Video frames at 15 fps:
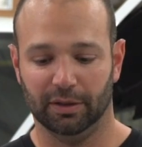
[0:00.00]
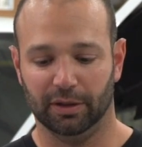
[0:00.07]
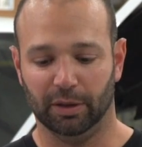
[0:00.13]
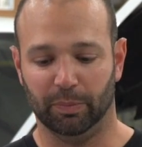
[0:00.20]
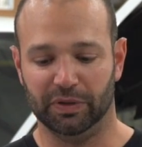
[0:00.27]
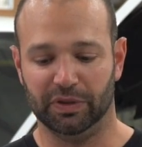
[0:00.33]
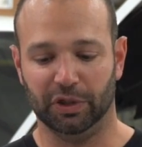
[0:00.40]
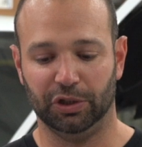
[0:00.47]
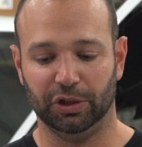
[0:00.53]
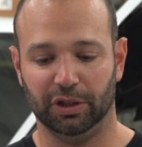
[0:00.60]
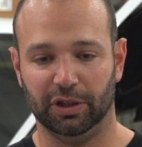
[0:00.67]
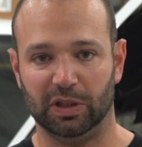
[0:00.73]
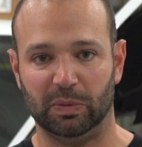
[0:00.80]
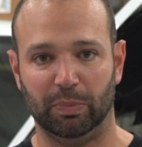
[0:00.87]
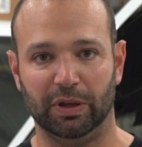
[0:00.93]
the position
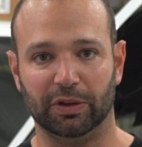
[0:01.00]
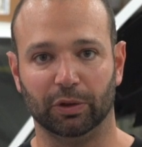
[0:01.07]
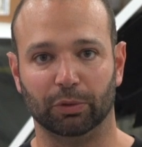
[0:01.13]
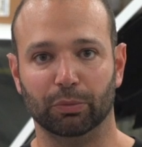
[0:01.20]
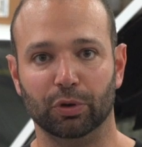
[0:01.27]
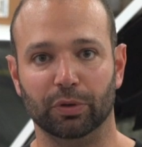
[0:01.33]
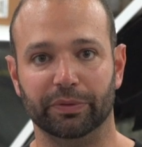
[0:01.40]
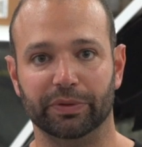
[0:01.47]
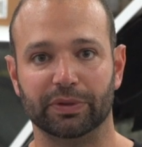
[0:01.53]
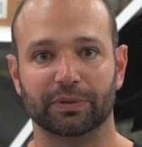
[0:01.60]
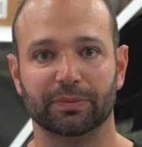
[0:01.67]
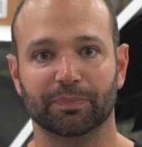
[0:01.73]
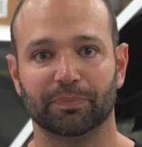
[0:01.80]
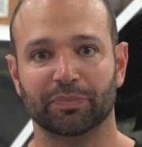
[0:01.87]
of this pintle moves.